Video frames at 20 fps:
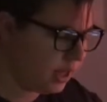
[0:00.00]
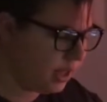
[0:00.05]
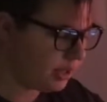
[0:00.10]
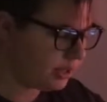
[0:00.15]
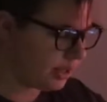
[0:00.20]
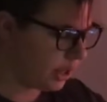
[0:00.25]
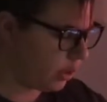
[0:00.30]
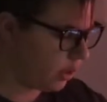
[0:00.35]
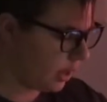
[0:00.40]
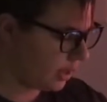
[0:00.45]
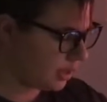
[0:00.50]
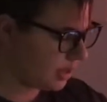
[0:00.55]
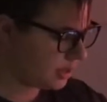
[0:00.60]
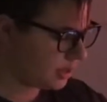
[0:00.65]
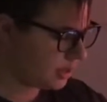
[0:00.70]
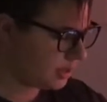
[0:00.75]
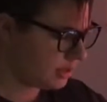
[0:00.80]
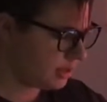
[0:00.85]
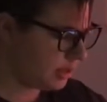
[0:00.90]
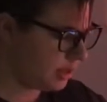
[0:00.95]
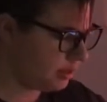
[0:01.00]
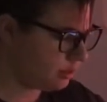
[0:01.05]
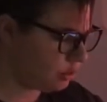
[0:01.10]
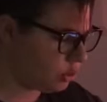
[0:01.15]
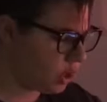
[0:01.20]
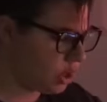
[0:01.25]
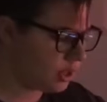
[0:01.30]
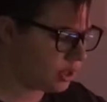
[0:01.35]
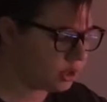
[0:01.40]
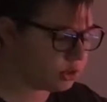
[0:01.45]
Now, I got this in
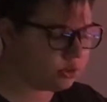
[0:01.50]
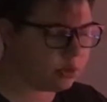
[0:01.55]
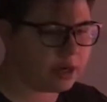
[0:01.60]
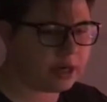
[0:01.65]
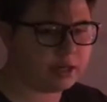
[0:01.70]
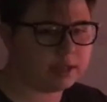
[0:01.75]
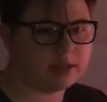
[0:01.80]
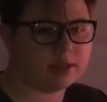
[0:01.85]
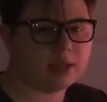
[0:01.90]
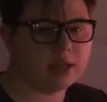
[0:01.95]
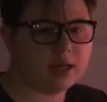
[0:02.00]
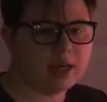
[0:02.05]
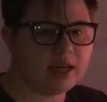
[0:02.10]
product red.